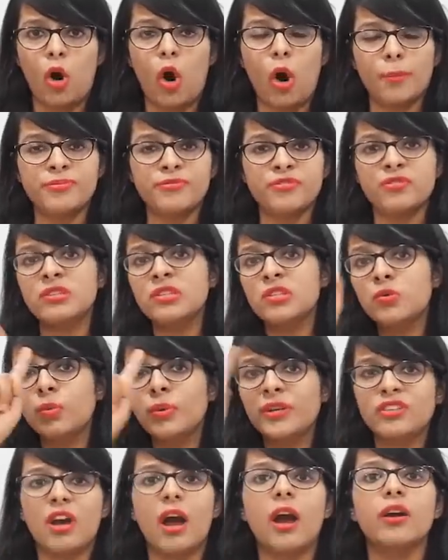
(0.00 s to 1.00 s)
options
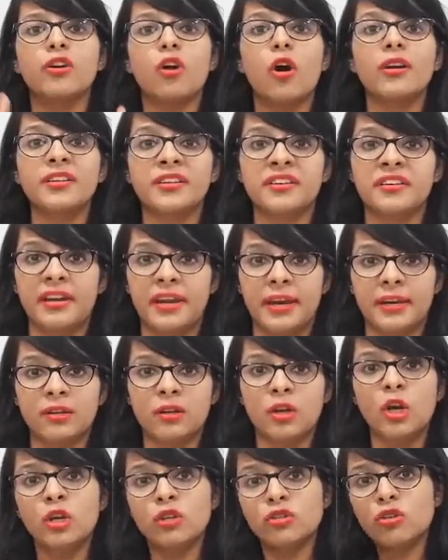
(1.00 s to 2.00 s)
which are not correct
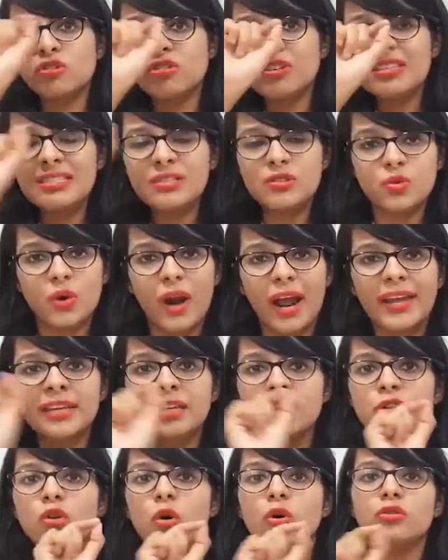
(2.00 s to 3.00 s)
so just
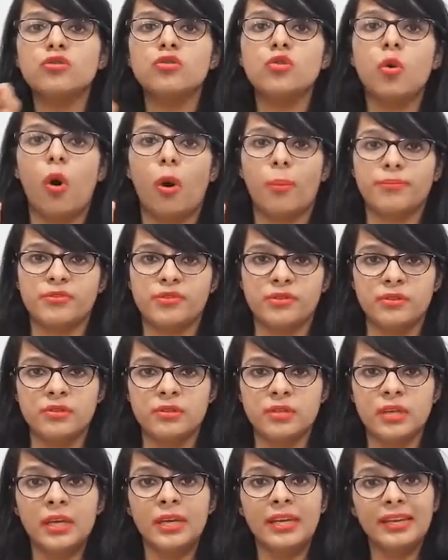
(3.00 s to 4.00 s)
strike those two options